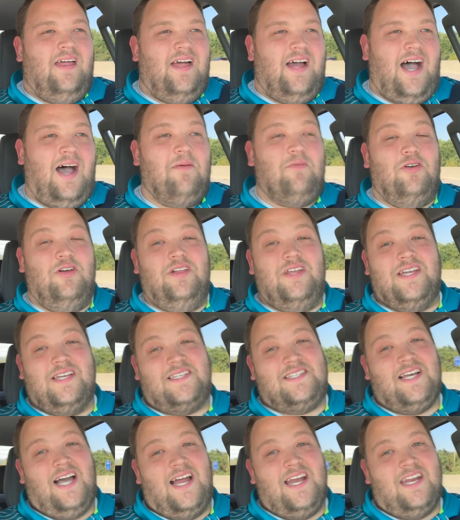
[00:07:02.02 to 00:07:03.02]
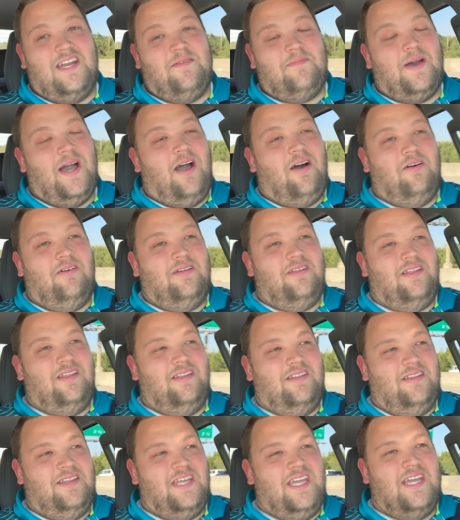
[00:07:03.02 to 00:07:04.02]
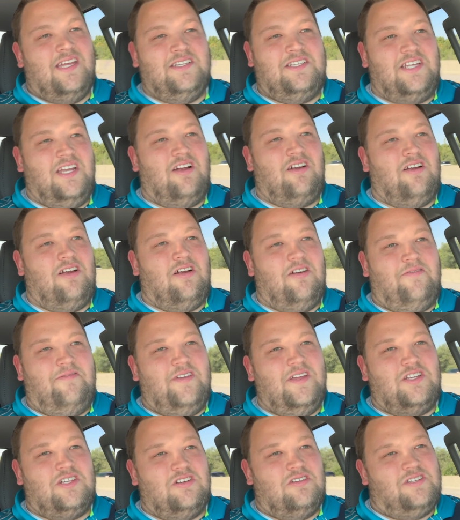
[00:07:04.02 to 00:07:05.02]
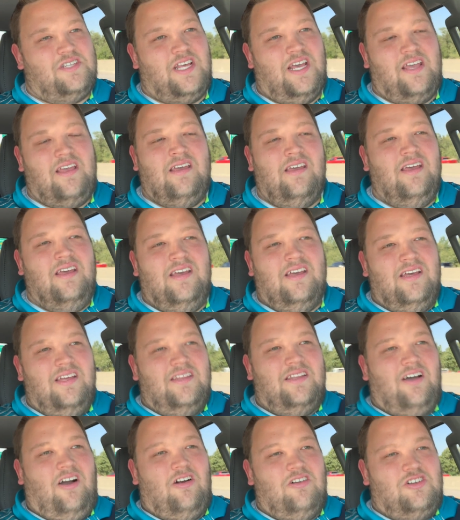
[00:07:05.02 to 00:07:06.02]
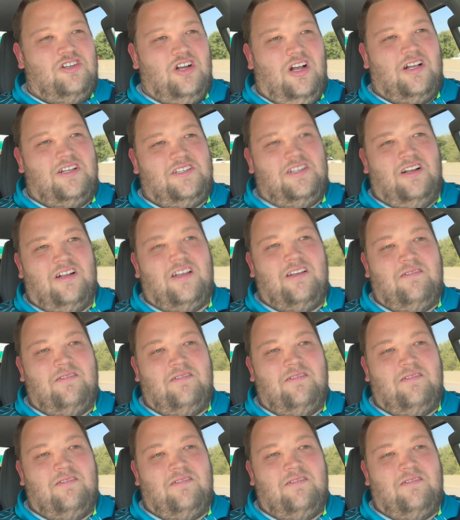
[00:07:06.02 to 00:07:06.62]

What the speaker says: I'm really excited about the interior features that our trucks.